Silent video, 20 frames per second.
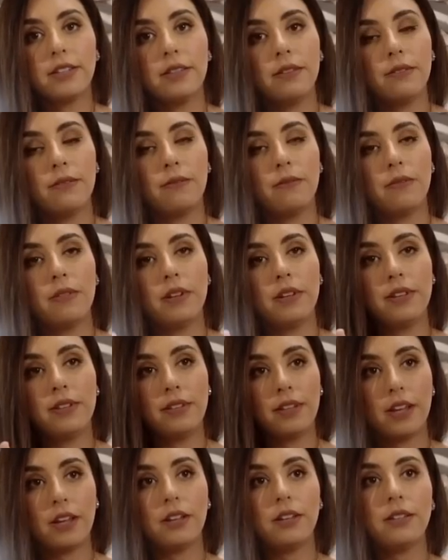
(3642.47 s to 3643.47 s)
The
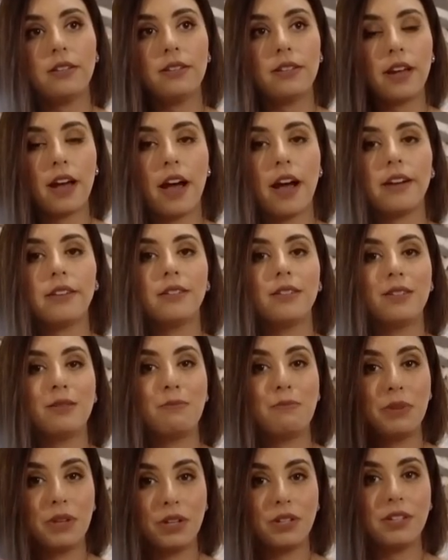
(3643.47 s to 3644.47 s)
sales tax is
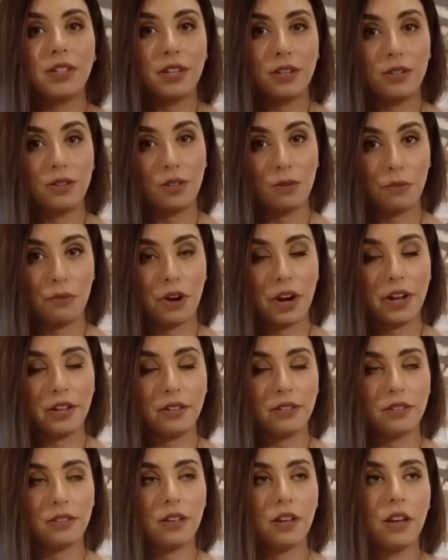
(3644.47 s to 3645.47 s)
built into the
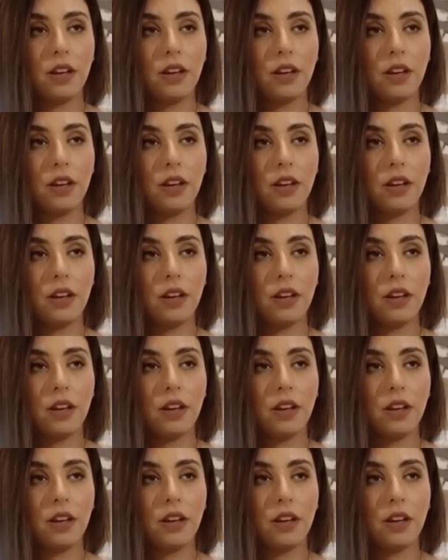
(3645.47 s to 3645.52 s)
price.